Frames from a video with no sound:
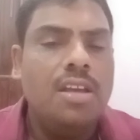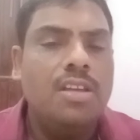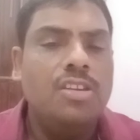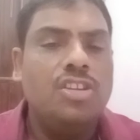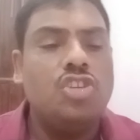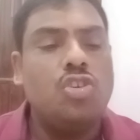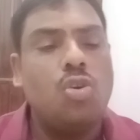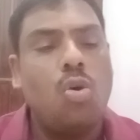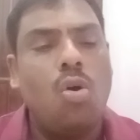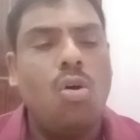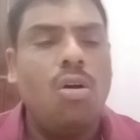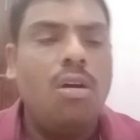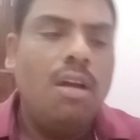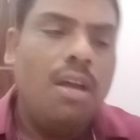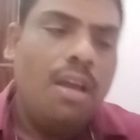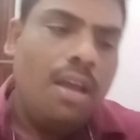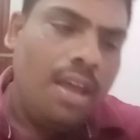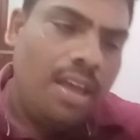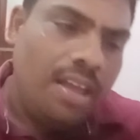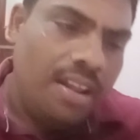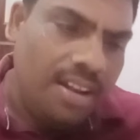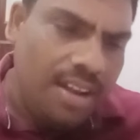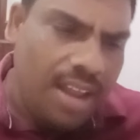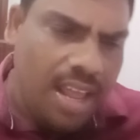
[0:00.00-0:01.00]
So
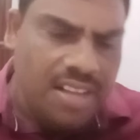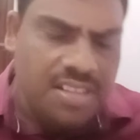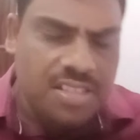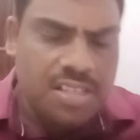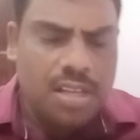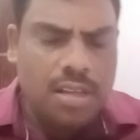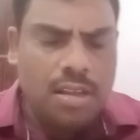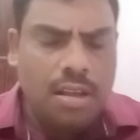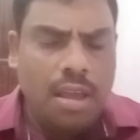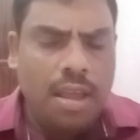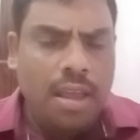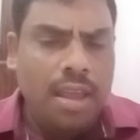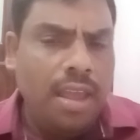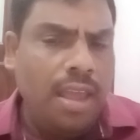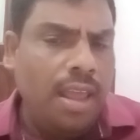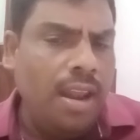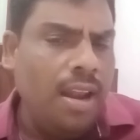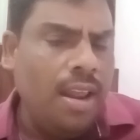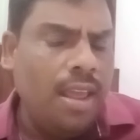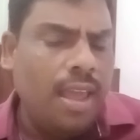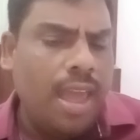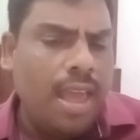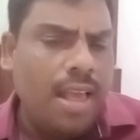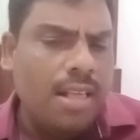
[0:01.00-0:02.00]
next,
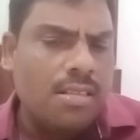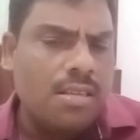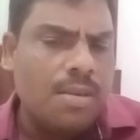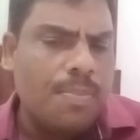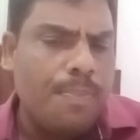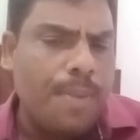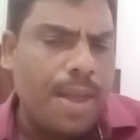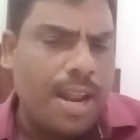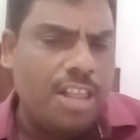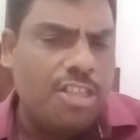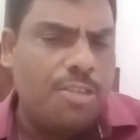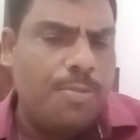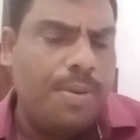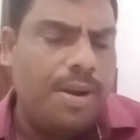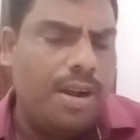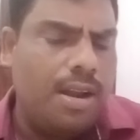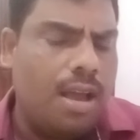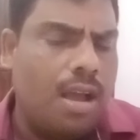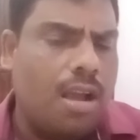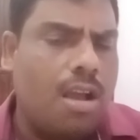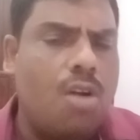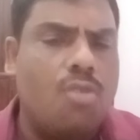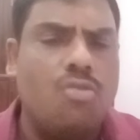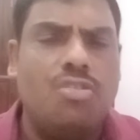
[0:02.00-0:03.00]
in case of management
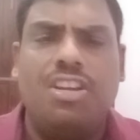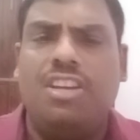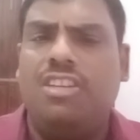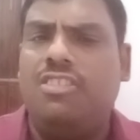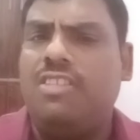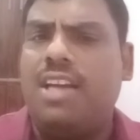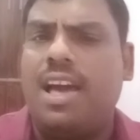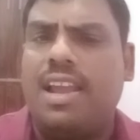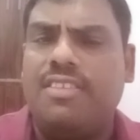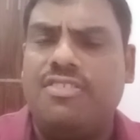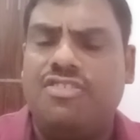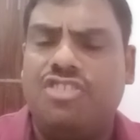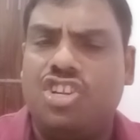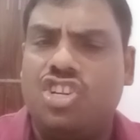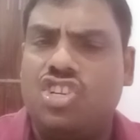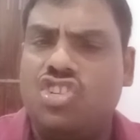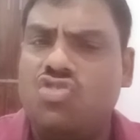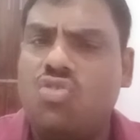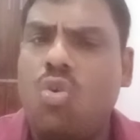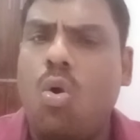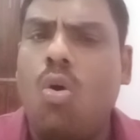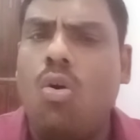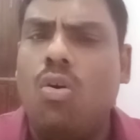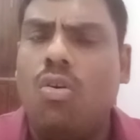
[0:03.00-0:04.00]
accounting, there is
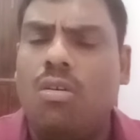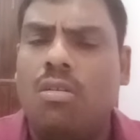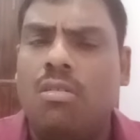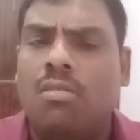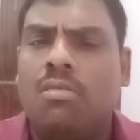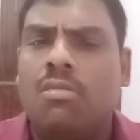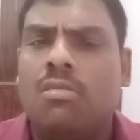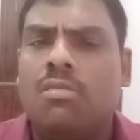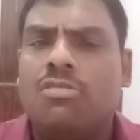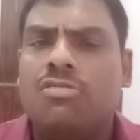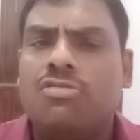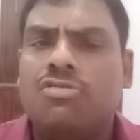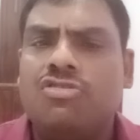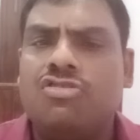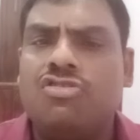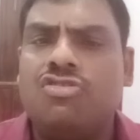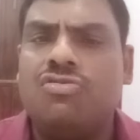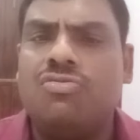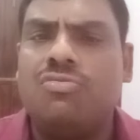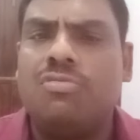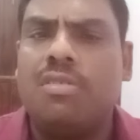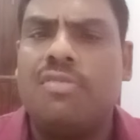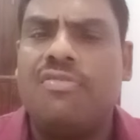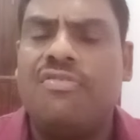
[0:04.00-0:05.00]
no
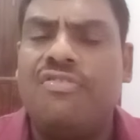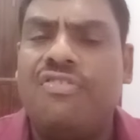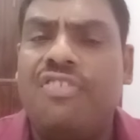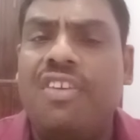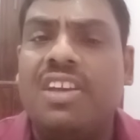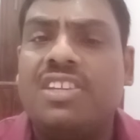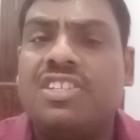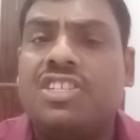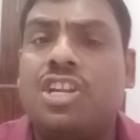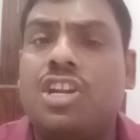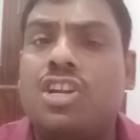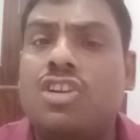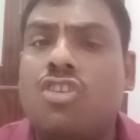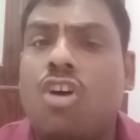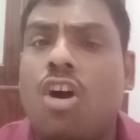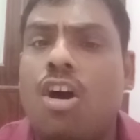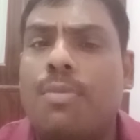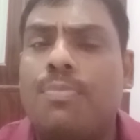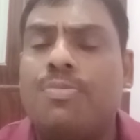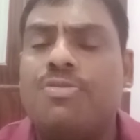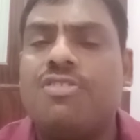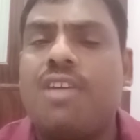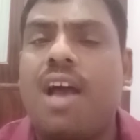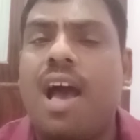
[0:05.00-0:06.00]
fixed
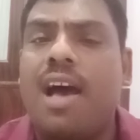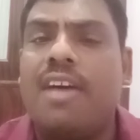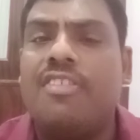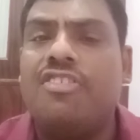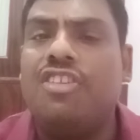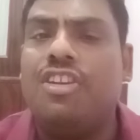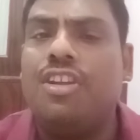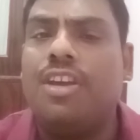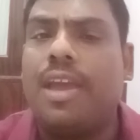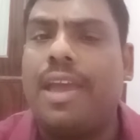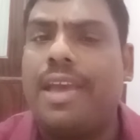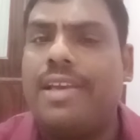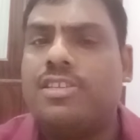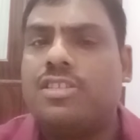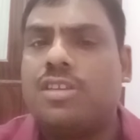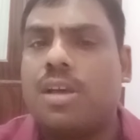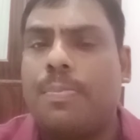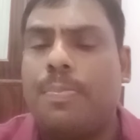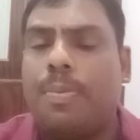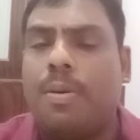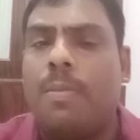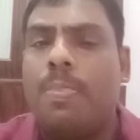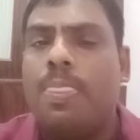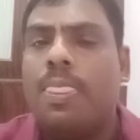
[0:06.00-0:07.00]
norms as in case
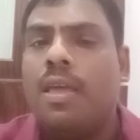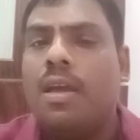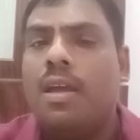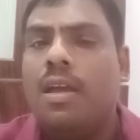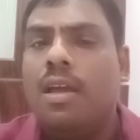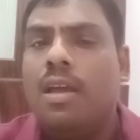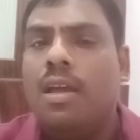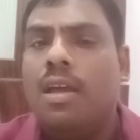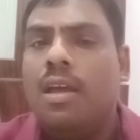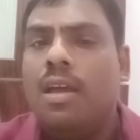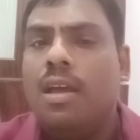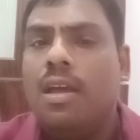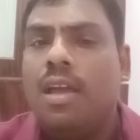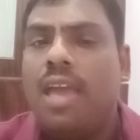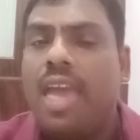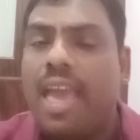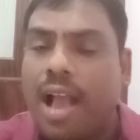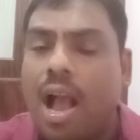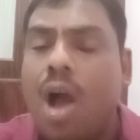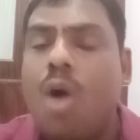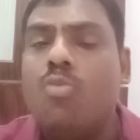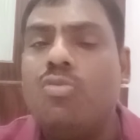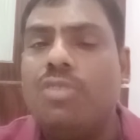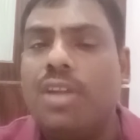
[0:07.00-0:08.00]
of
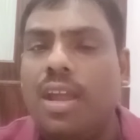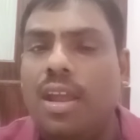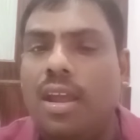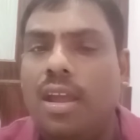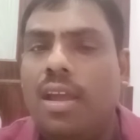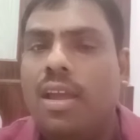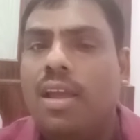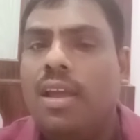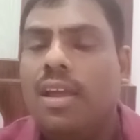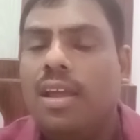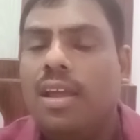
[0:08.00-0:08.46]
accounting.